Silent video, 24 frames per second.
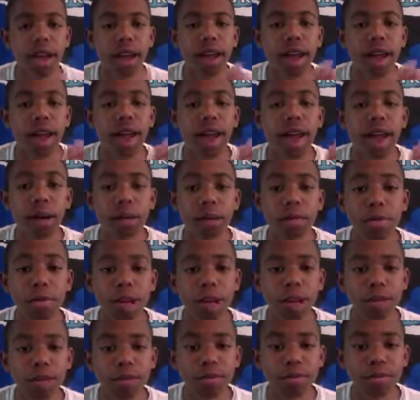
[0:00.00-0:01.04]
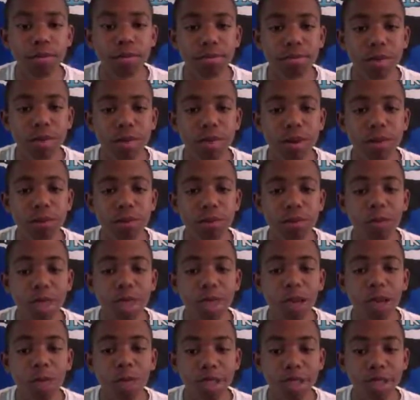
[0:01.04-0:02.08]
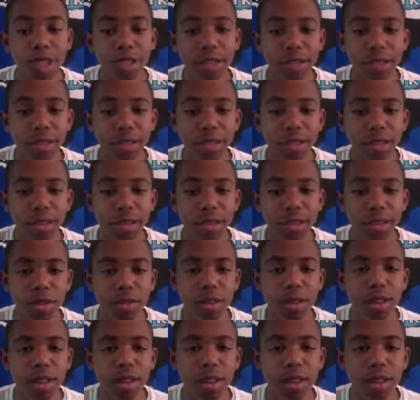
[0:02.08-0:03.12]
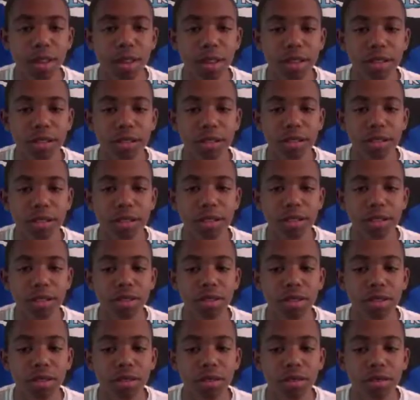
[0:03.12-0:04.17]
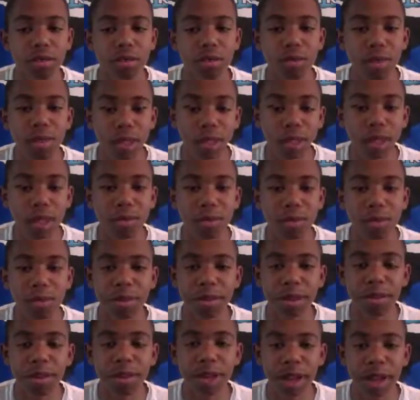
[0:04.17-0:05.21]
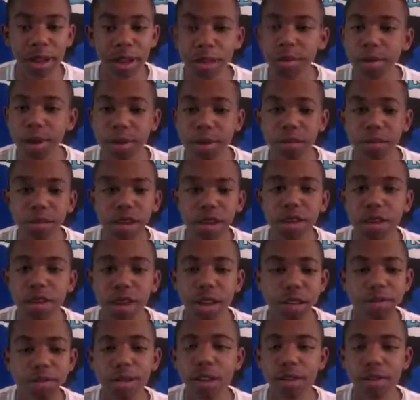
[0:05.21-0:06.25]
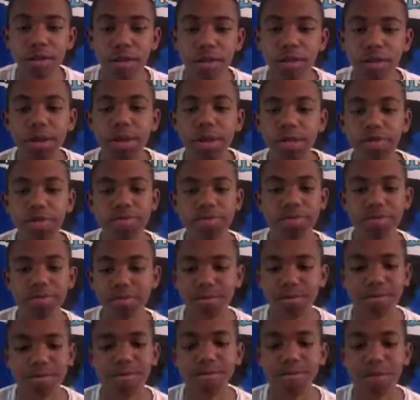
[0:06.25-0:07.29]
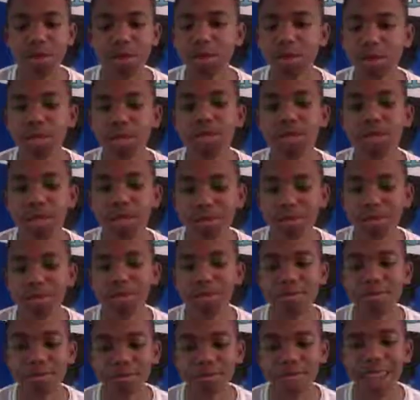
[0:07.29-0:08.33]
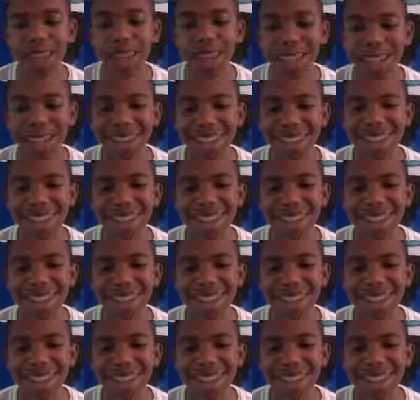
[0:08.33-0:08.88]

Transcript: how about we go to Cephschool, which is going to be really fun. Come on, help me out. Come on. Who's with me? Yeah.